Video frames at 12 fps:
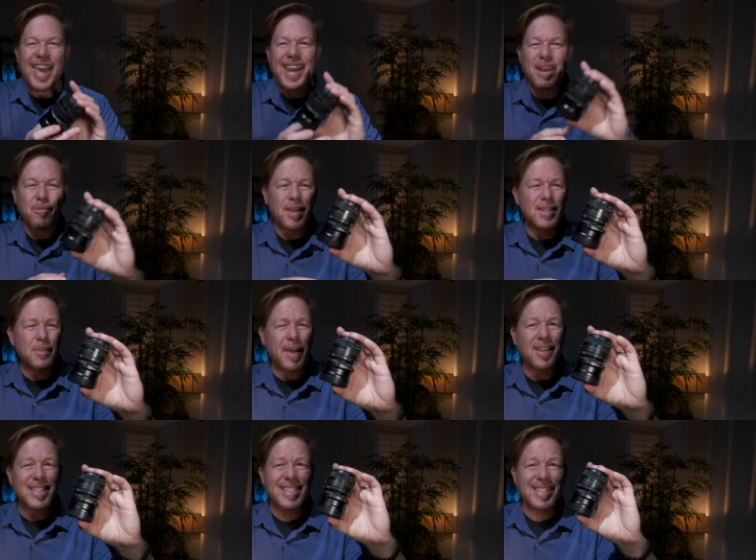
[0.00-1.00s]
and it runs
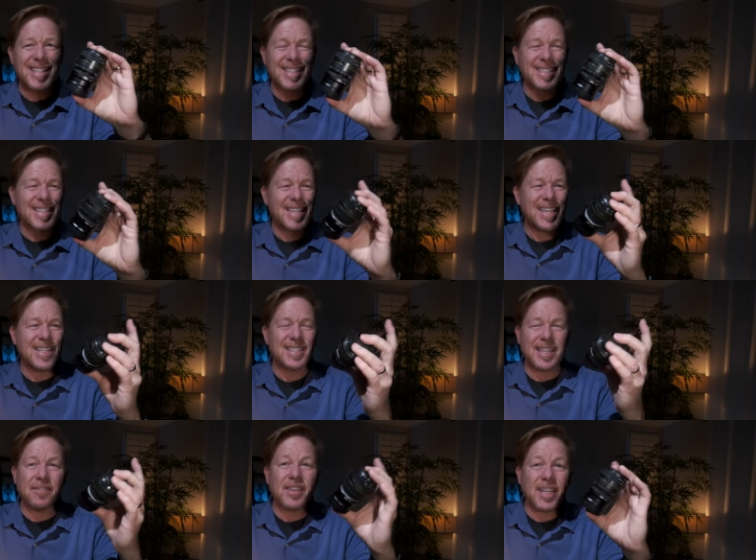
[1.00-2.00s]
about
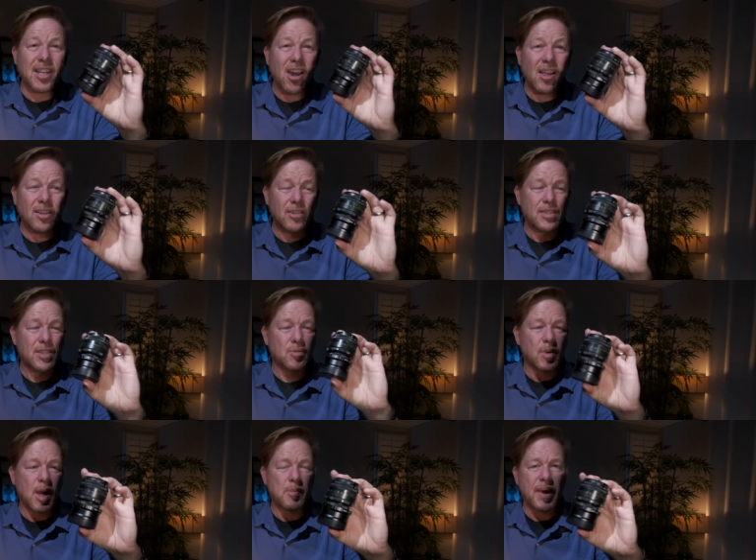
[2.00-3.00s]
$60-$70 is
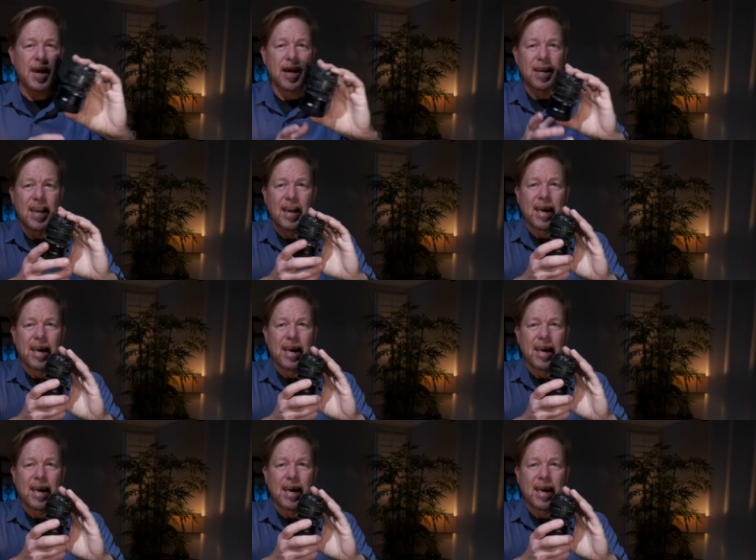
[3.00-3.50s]
what I paid.